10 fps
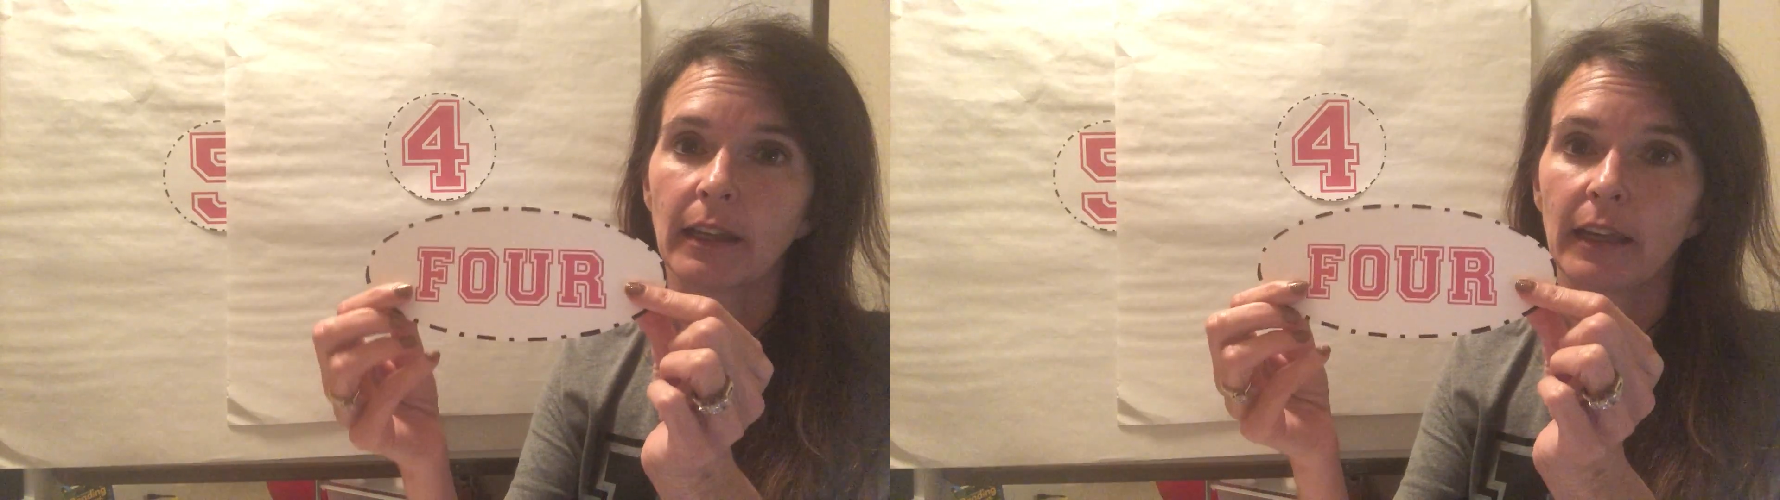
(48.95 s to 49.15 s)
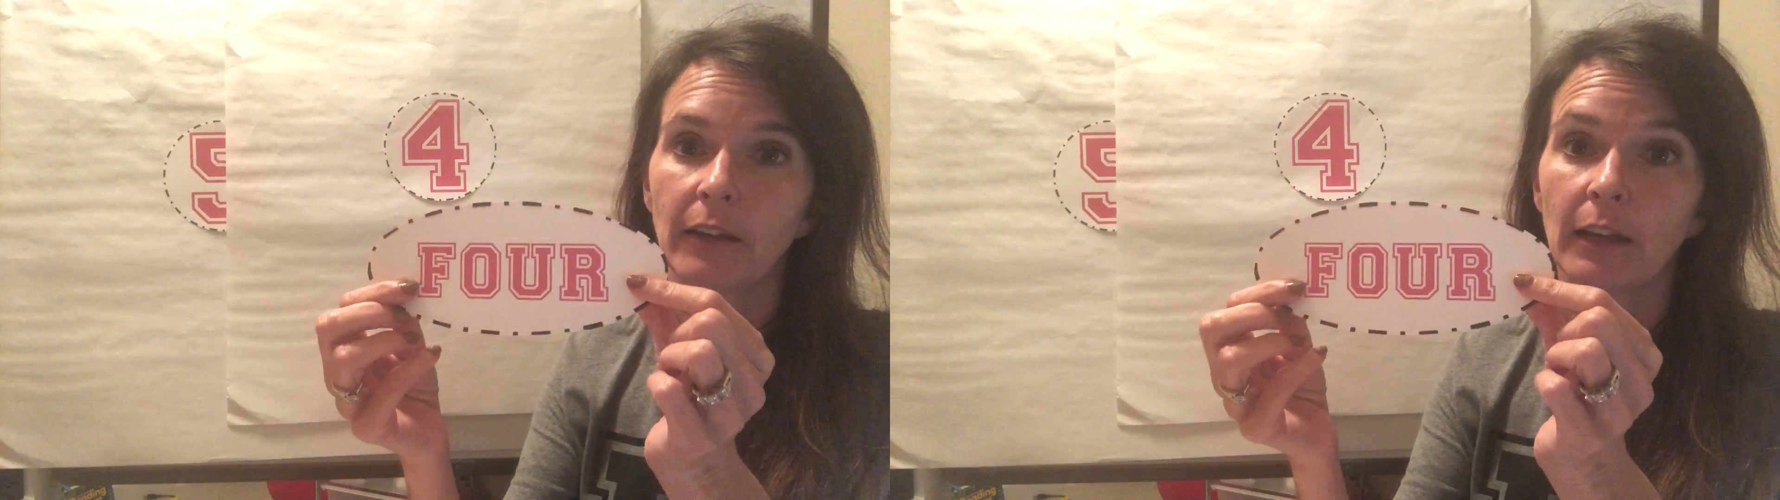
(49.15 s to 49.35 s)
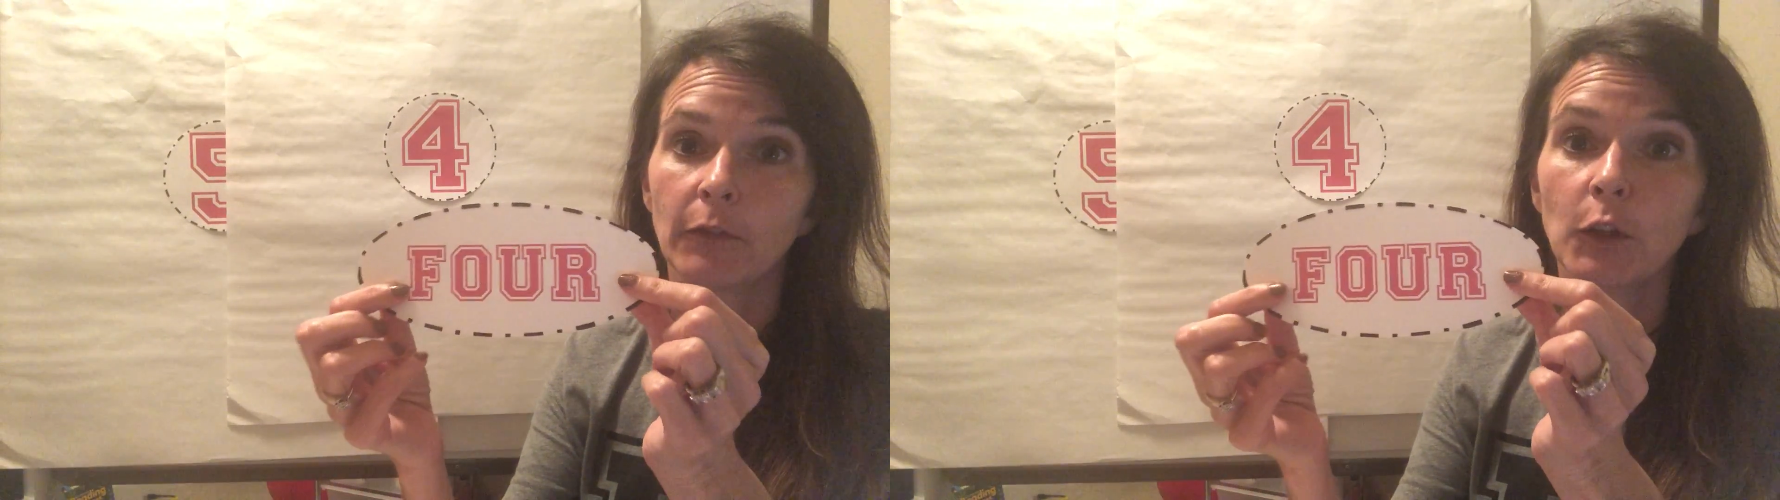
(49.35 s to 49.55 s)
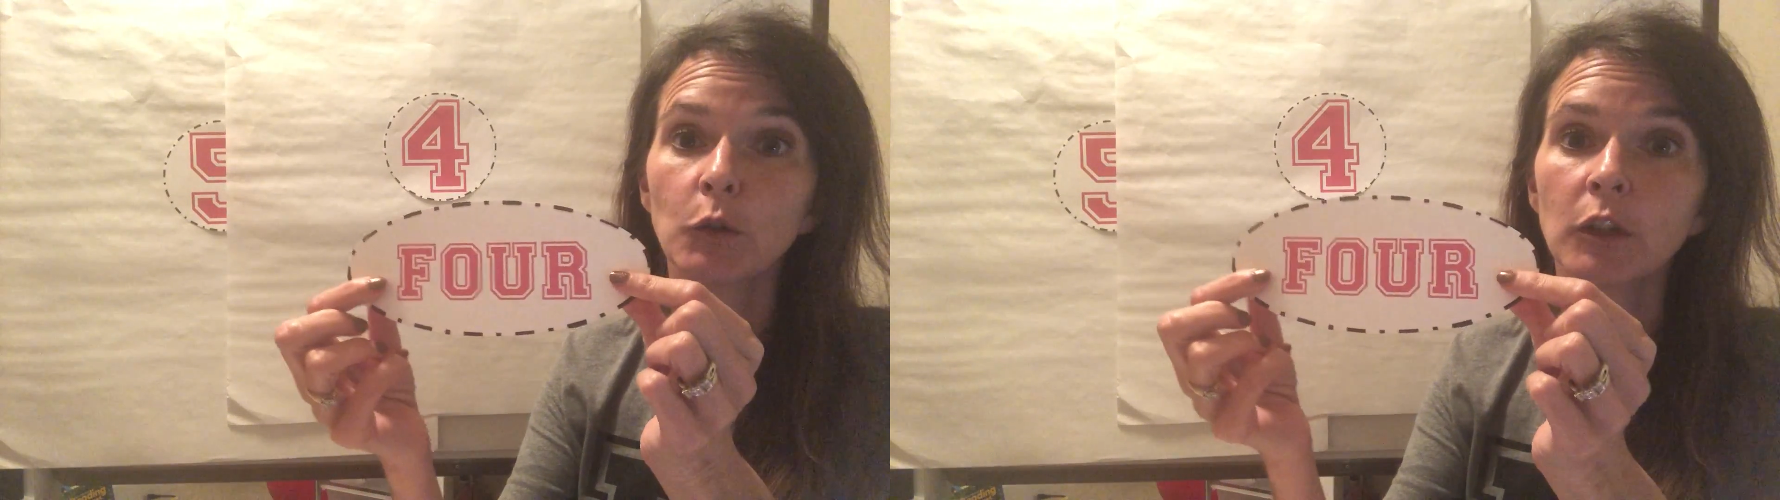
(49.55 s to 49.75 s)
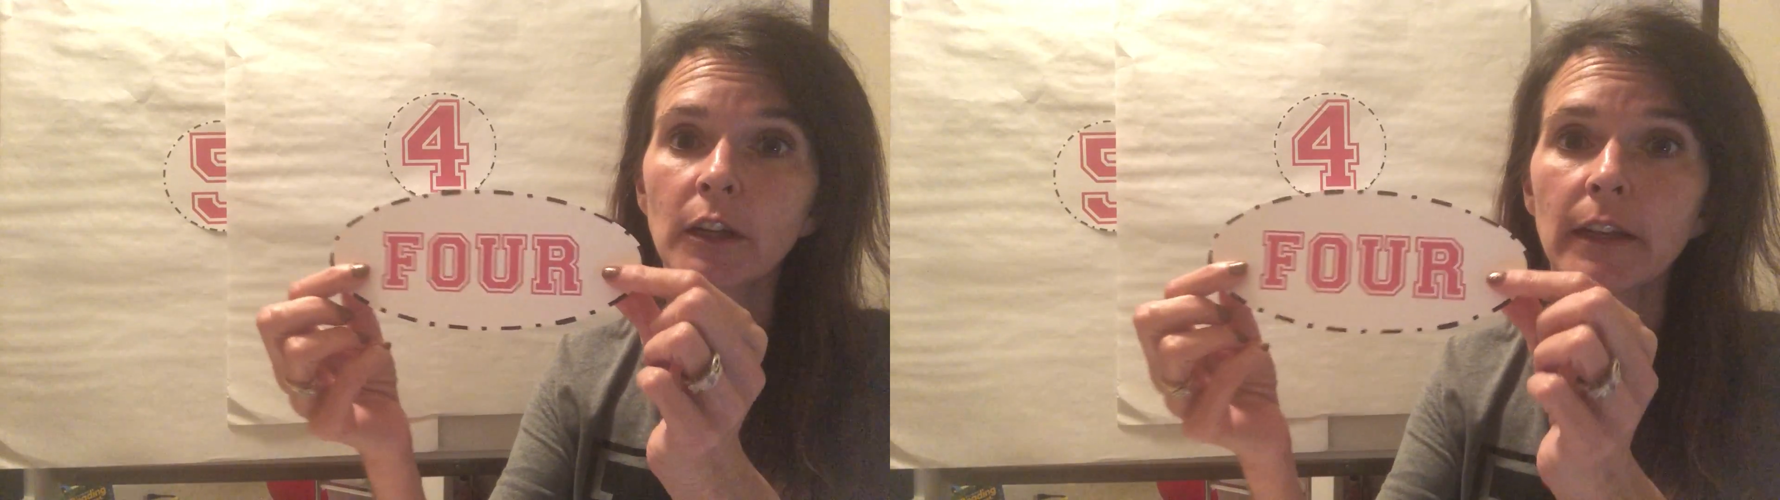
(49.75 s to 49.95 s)
And if you
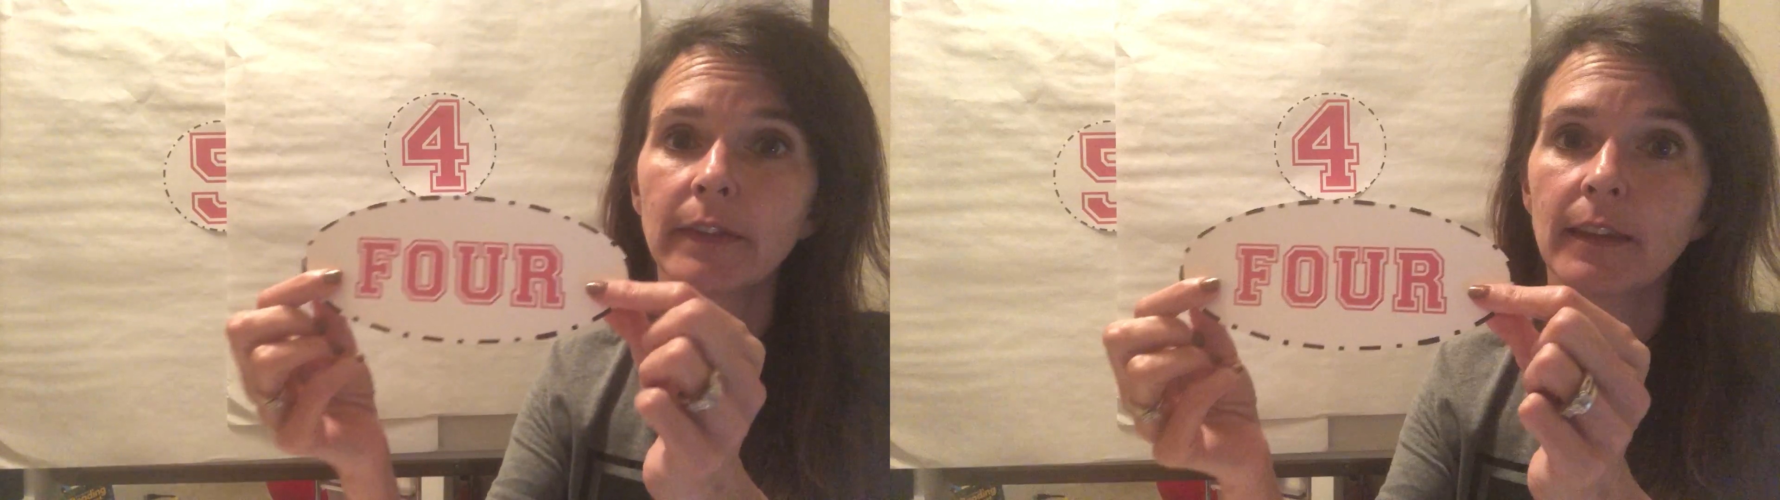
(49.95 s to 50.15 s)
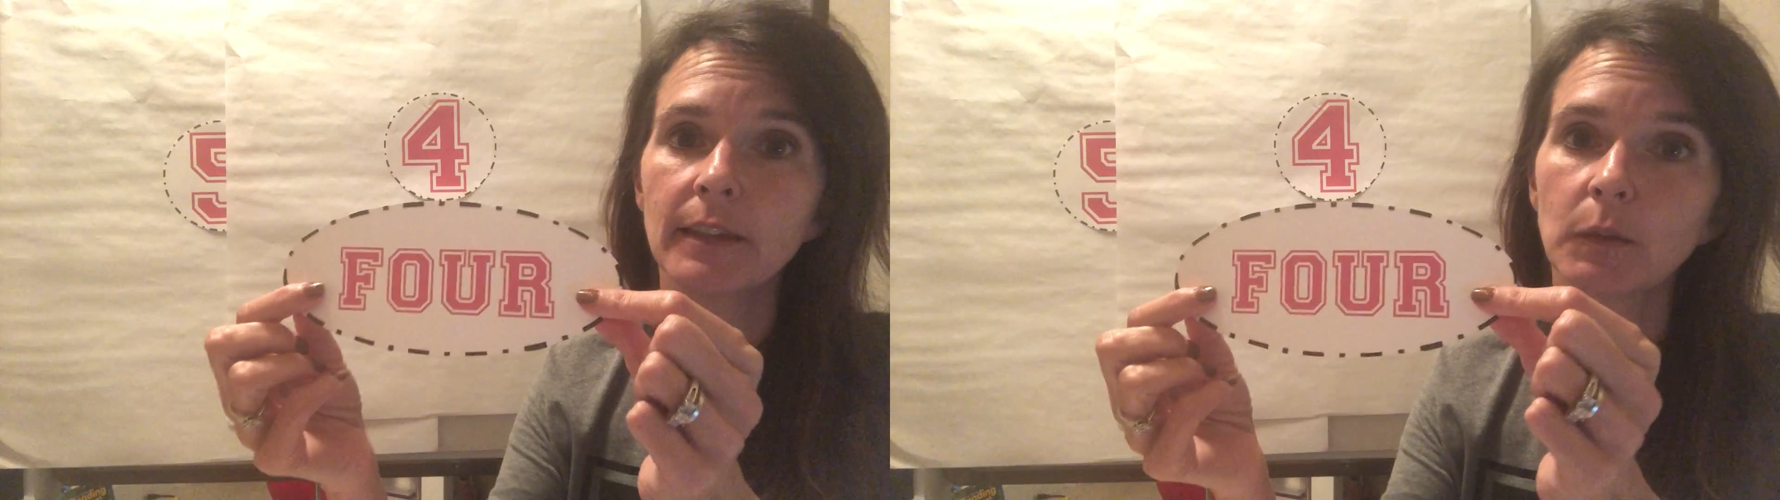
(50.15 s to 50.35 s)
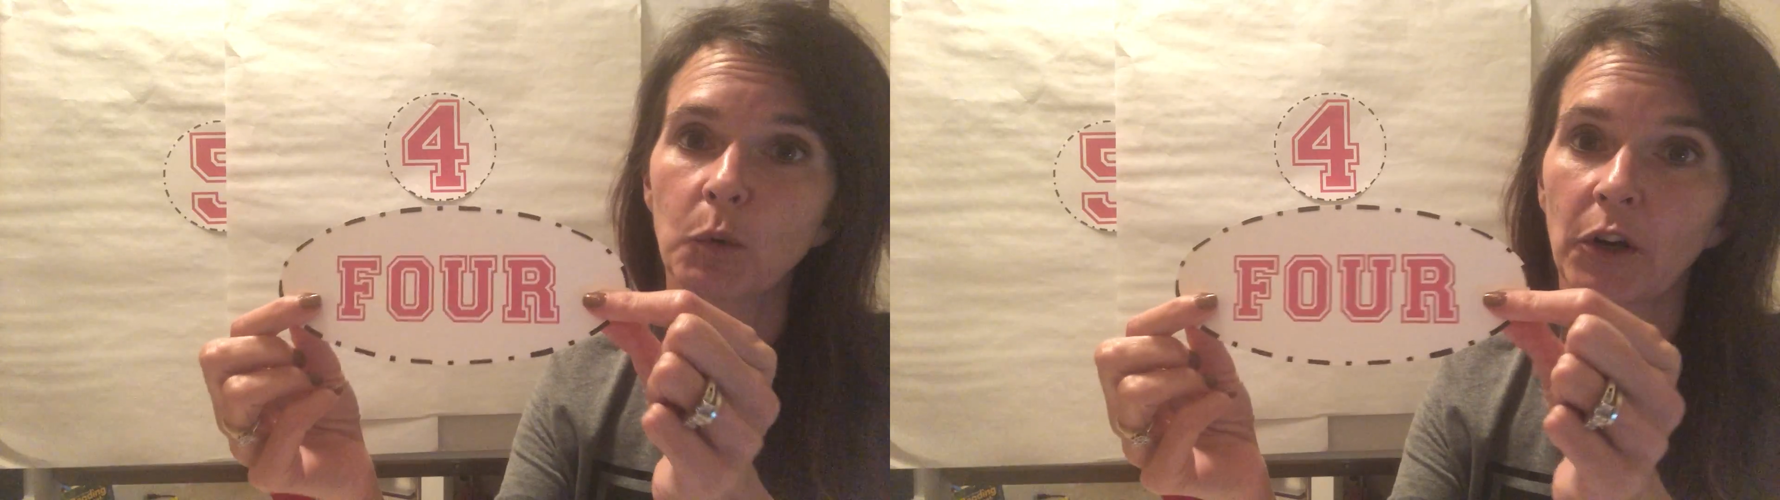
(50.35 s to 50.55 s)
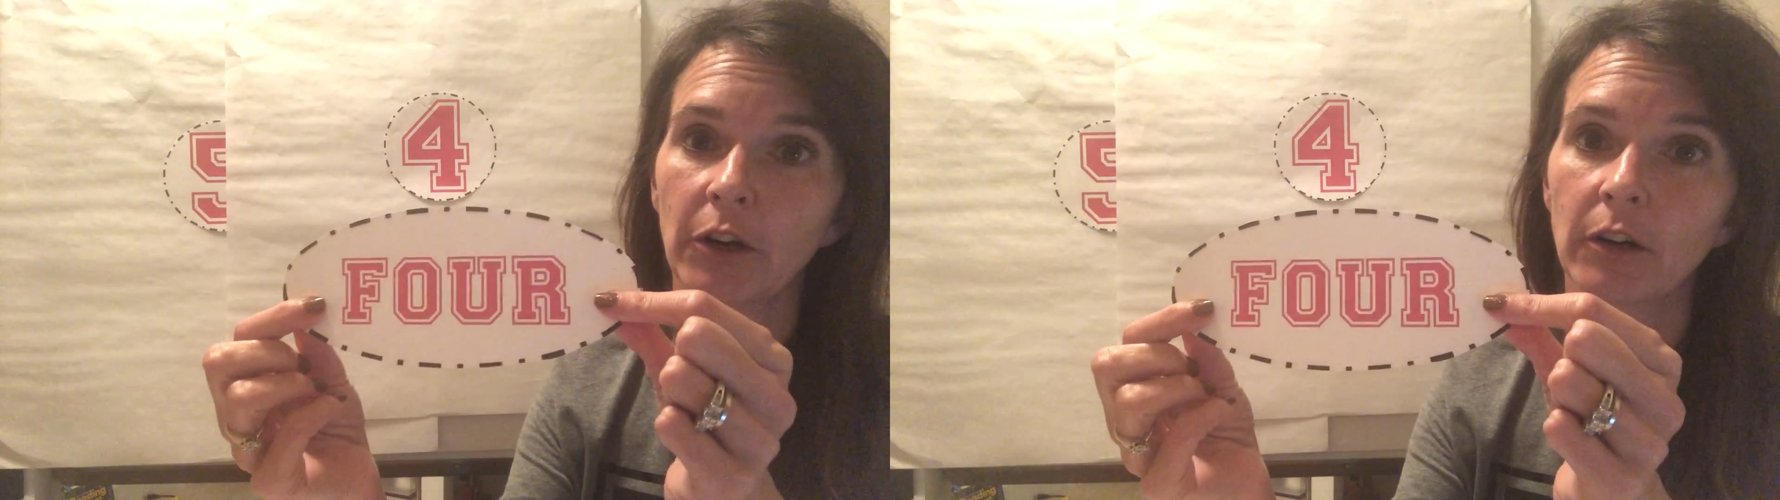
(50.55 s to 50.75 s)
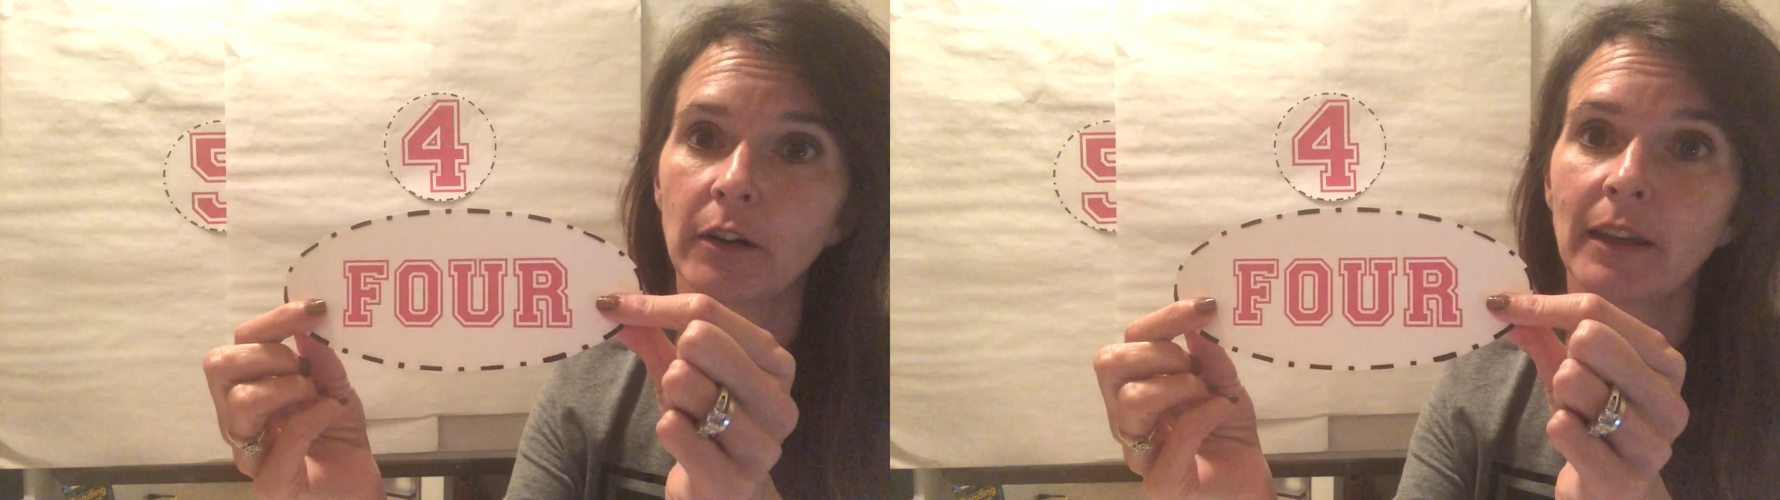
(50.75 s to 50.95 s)
look at this
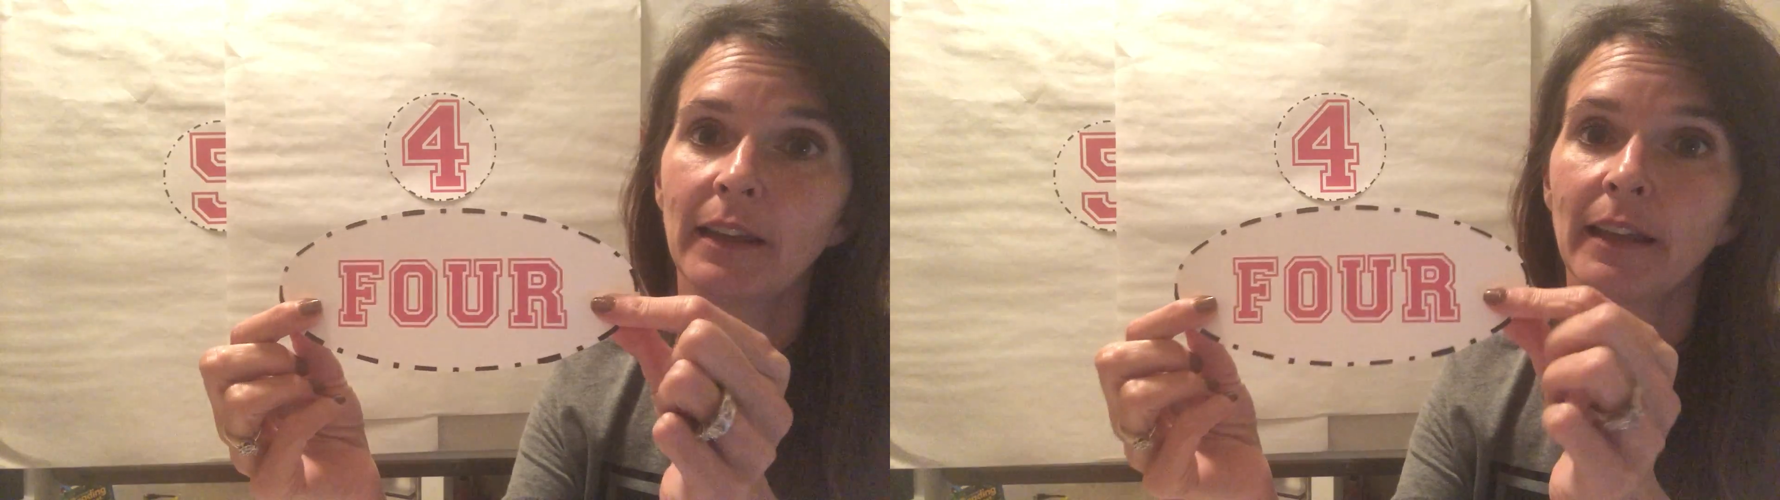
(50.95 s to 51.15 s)
word